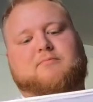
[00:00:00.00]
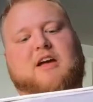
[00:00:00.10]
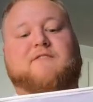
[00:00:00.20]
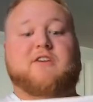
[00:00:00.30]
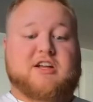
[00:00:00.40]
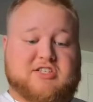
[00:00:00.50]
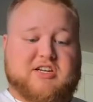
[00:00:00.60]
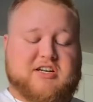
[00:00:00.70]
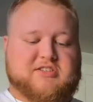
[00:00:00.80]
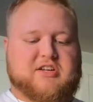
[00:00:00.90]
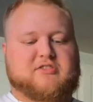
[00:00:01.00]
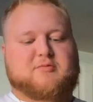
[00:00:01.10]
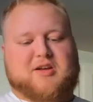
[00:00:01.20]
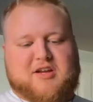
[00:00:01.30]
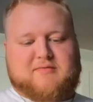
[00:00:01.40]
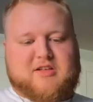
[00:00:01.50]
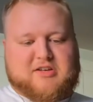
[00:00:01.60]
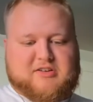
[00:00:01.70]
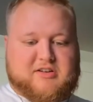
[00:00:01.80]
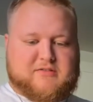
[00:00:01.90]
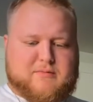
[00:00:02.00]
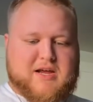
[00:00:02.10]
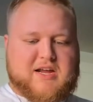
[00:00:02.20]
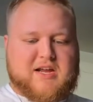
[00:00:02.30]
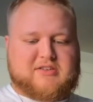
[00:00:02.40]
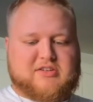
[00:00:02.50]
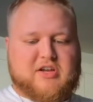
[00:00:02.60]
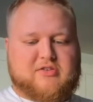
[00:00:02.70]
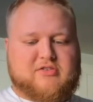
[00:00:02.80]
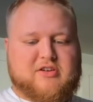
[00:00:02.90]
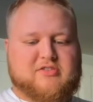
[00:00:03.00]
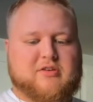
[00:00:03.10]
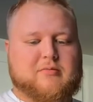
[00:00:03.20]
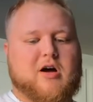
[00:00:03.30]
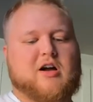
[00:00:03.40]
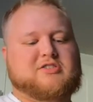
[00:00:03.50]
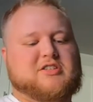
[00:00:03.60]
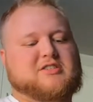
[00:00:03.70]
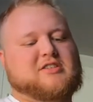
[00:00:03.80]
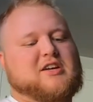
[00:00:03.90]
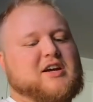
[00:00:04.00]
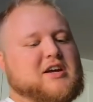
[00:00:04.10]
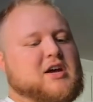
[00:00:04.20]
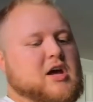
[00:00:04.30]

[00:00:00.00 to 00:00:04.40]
definition, of this is making excuses subconsciously.